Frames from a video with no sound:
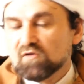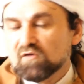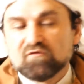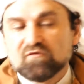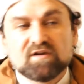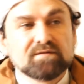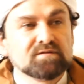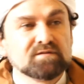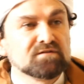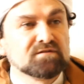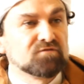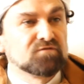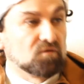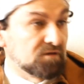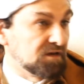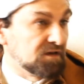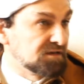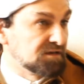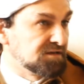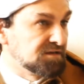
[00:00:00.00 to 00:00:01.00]
of leaving for
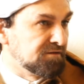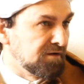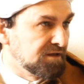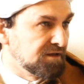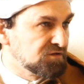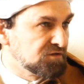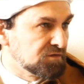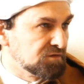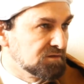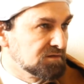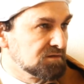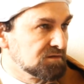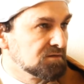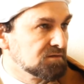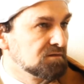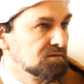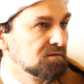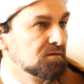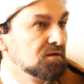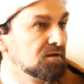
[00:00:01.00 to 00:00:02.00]
the next generations
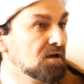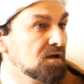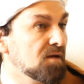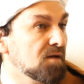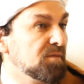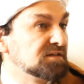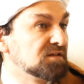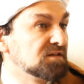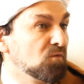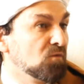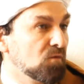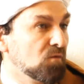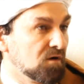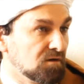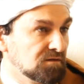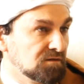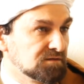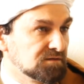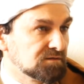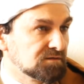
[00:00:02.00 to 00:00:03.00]
a better
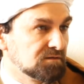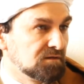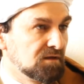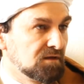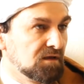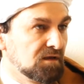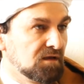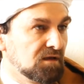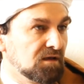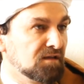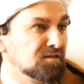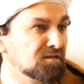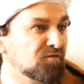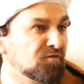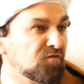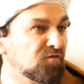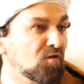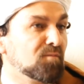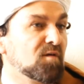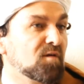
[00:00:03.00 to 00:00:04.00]
world in the
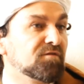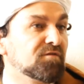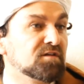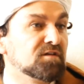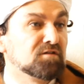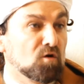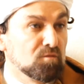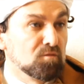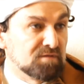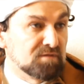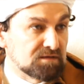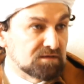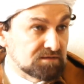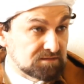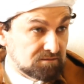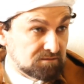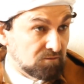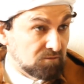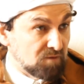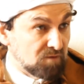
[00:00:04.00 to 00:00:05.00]
form of
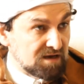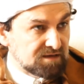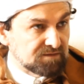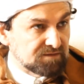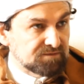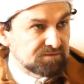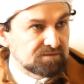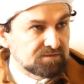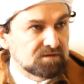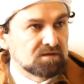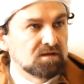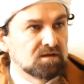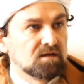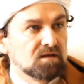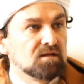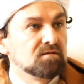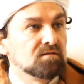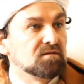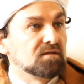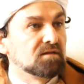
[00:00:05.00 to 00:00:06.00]
endowments or wakaf
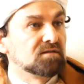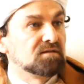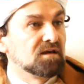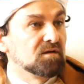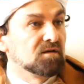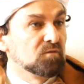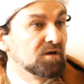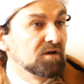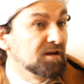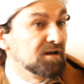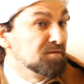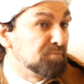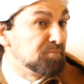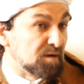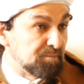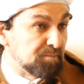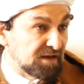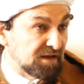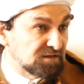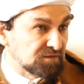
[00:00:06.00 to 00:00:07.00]
that they will in
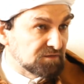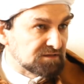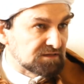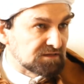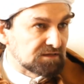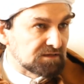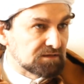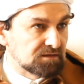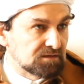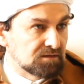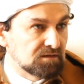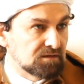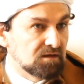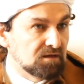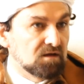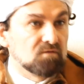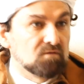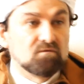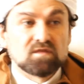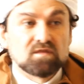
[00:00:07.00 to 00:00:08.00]
perpetuity,
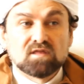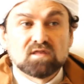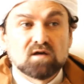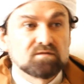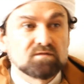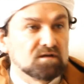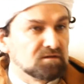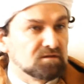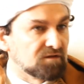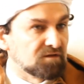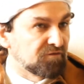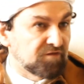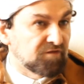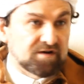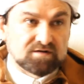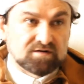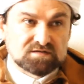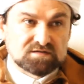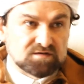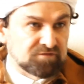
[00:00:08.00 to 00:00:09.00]
without the
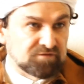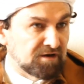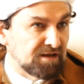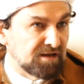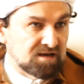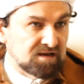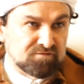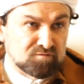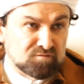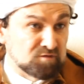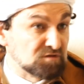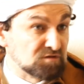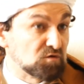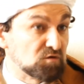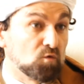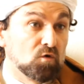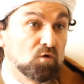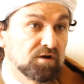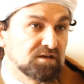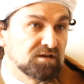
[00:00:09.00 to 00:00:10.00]
interference of any
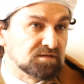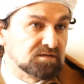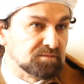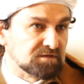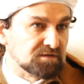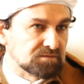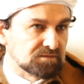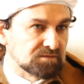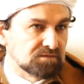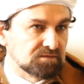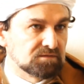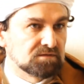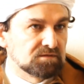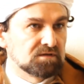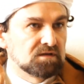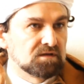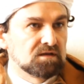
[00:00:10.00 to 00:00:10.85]
government or individual,